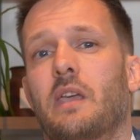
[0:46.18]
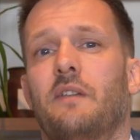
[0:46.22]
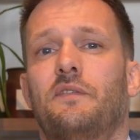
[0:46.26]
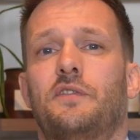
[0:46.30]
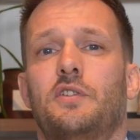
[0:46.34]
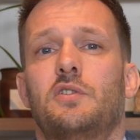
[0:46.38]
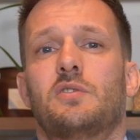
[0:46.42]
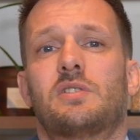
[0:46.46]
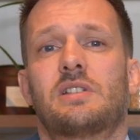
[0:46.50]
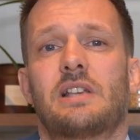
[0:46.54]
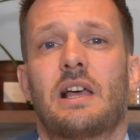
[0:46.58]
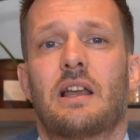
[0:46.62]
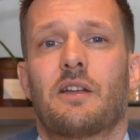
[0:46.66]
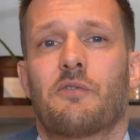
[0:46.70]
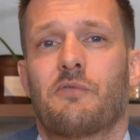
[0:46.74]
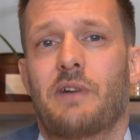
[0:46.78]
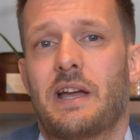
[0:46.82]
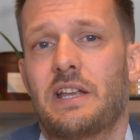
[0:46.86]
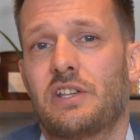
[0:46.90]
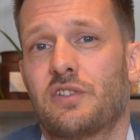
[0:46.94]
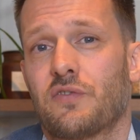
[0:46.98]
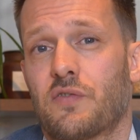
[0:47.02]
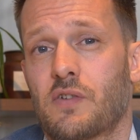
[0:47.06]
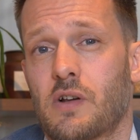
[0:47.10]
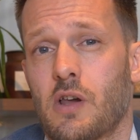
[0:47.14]
if you sell a
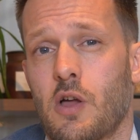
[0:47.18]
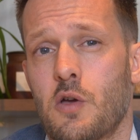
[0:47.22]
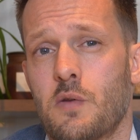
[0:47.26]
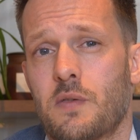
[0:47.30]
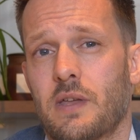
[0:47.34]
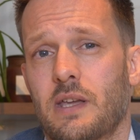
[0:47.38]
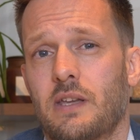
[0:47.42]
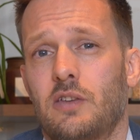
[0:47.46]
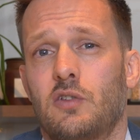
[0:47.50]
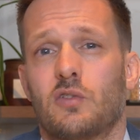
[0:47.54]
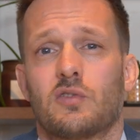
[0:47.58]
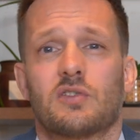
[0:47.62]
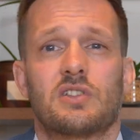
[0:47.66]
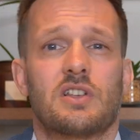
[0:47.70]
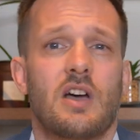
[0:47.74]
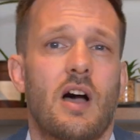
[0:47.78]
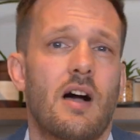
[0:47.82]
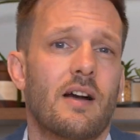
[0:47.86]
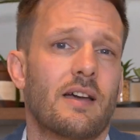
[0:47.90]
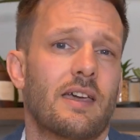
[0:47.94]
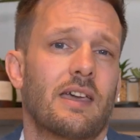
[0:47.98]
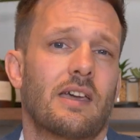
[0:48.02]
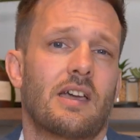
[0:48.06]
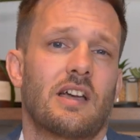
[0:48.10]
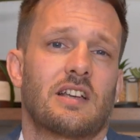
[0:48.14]
range of clothing, your target